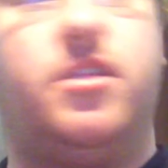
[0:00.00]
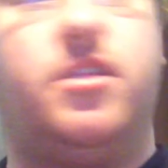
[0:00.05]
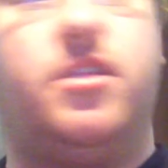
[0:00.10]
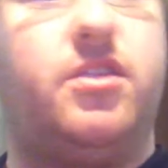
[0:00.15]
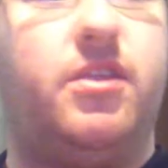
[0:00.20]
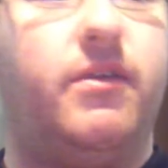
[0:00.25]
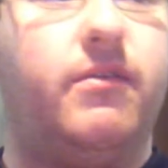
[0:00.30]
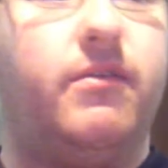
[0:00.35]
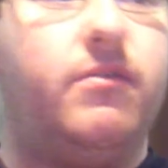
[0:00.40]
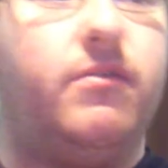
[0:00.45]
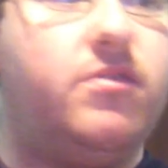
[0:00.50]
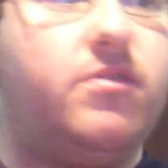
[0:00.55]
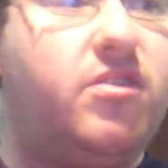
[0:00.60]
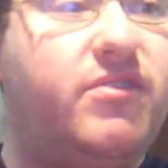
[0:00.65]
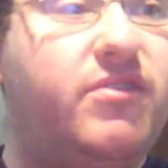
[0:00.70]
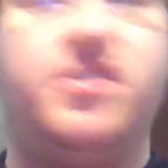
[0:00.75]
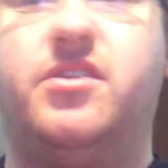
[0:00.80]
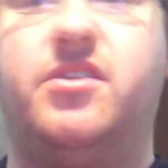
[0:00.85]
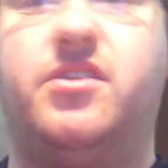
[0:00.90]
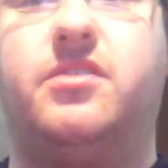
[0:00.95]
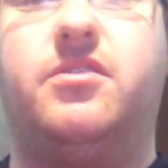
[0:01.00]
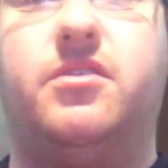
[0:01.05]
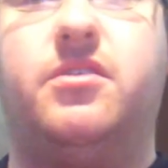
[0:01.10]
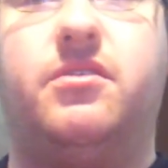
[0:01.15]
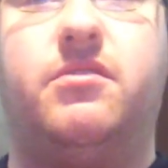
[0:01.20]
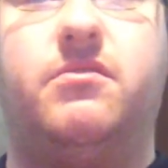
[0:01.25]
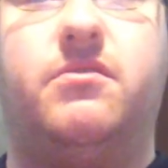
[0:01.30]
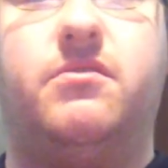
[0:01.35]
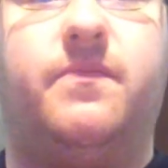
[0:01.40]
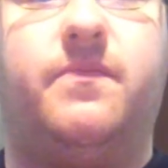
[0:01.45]
there isn't.
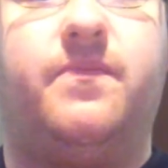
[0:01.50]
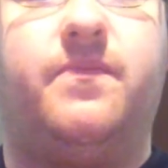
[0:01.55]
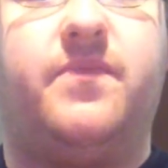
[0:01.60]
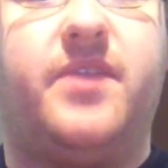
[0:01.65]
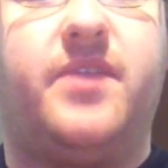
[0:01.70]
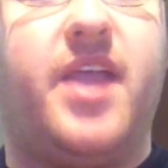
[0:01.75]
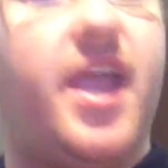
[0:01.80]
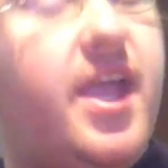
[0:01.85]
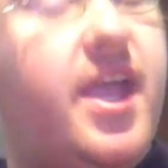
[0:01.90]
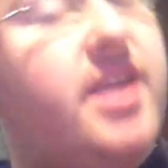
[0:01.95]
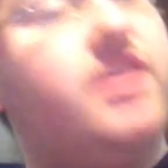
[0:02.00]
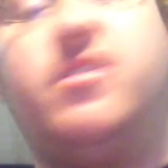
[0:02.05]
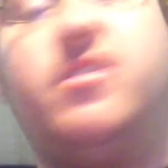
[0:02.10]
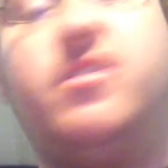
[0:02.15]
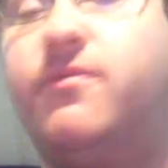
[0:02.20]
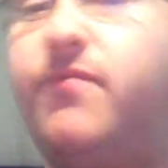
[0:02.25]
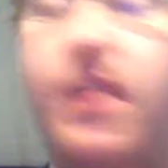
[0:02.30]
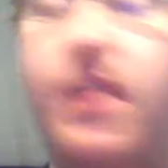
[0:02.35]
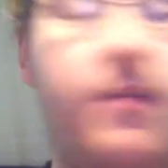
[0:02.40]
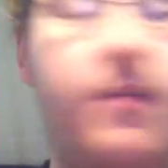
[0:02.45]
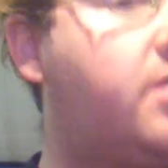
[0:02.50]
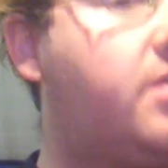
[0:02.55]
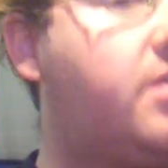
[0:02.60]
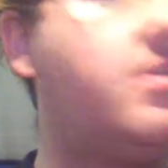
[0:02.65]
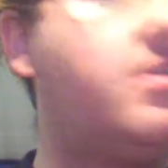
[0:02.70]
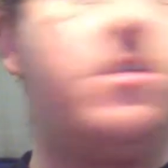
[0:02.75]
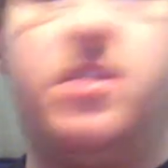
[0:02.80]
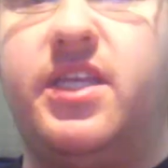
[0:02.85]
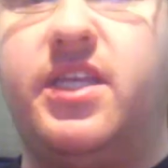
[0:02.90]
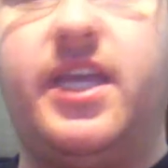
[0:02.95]
It is a very
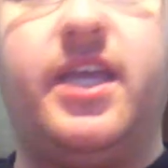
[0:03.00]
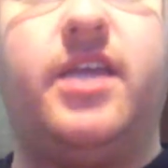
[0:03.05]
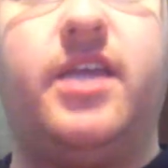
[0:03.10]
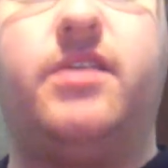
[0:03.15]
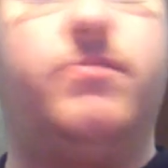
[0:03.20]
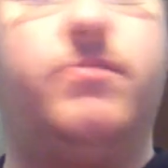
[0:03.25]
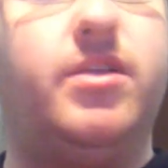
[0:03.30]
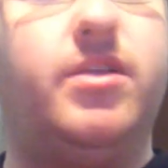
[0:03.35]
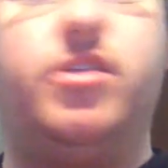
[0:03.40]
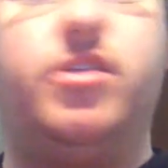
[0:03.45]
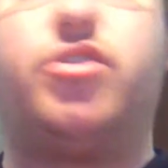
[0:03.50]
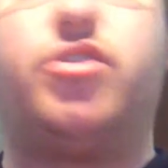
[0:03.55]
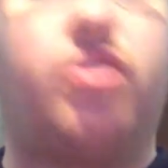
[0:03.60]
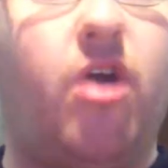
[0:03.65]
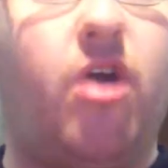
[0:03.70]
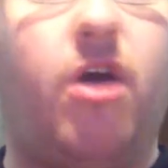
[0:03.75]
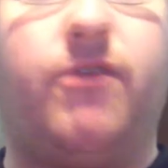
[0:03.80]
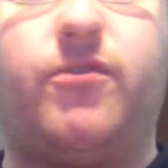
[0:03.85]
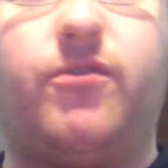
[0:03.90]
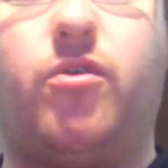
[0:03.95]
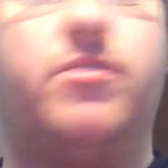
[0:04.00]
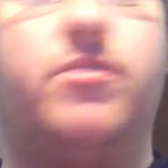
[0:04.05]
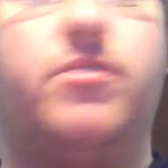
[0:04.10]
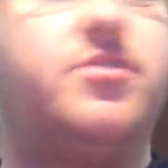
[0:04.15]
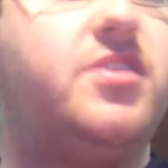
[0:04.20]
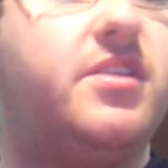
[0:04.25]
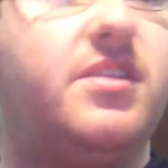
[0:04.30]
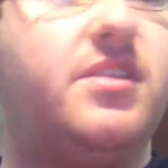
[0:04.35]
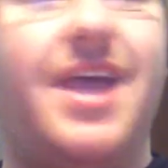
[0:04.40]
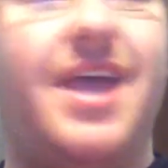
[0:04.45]
clean miniature golf course,
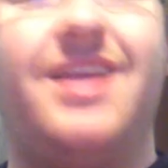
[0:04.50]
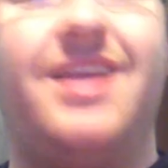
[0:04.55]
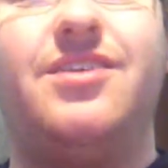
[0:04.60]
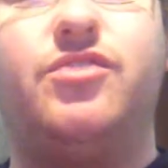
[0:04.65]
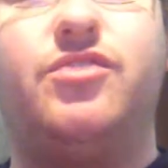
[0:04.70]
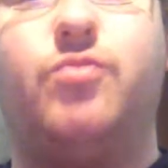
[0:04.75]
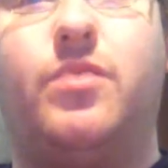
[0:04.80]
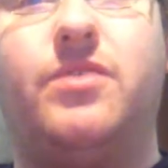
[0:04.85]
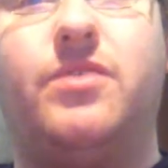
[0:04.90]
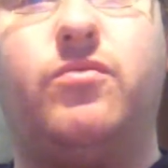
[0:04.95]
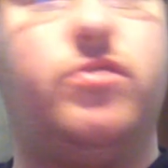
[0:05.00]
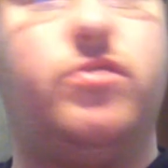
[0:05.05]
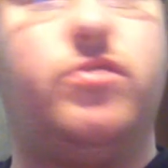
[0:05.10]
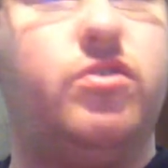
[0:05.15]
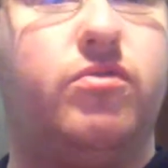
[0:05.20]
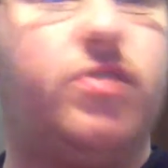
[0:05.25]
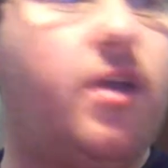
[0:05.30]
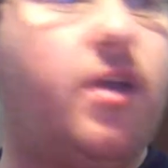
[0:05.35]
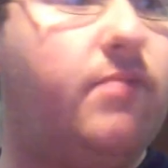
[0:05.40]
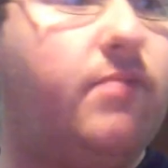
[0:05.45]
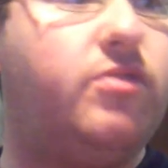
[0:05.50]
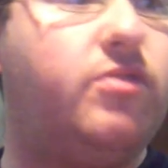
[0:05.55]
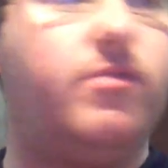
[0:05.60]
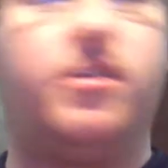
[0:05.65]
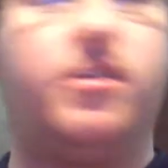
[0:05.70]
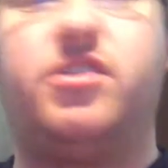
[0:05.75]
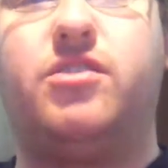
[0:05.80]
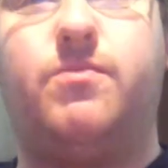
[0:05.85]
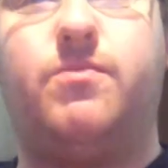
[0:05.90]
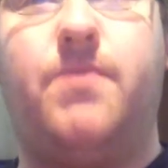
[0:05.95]
and that is what you come to
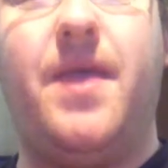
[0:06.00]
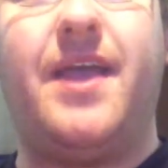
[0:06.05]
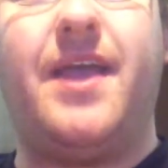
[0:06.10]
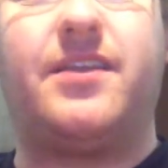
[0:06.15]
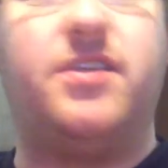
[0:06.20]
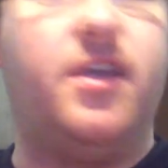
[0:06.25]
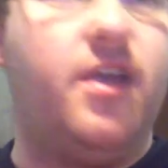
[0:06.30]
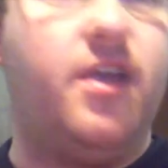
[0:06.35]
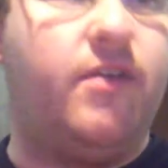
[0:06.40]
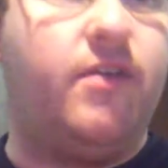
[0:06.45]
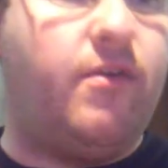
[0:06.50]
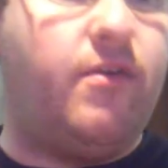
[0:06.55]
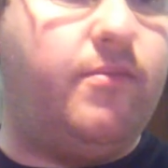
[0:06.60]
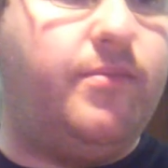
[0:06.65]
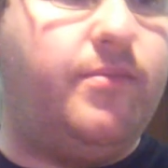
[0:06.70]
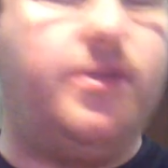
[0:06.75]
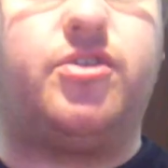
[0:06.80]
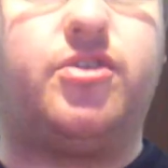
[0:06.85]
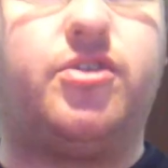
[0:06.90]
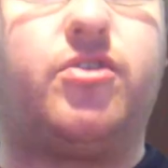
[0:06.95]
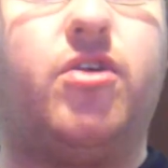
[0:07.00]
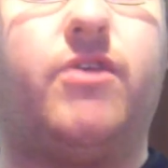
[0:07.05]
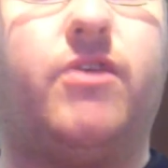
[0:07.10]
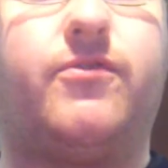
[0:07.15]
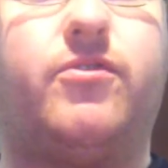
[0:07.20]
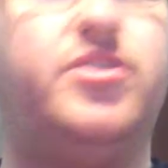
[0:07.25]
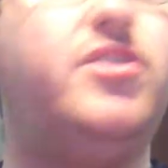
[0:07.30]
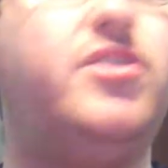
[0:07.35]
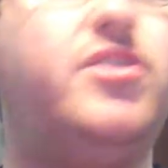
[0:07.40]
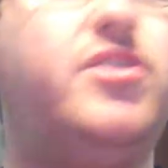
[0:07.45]
expect from a miniature golf
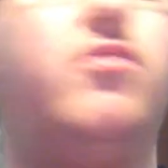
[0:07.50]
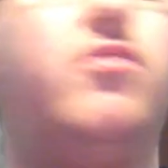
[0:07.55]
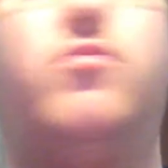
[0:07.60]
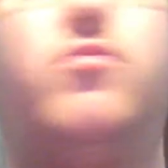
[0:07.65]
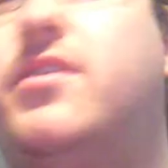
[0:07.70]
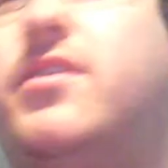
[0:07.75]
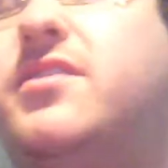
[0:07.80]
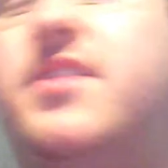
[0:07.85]
course. You don't want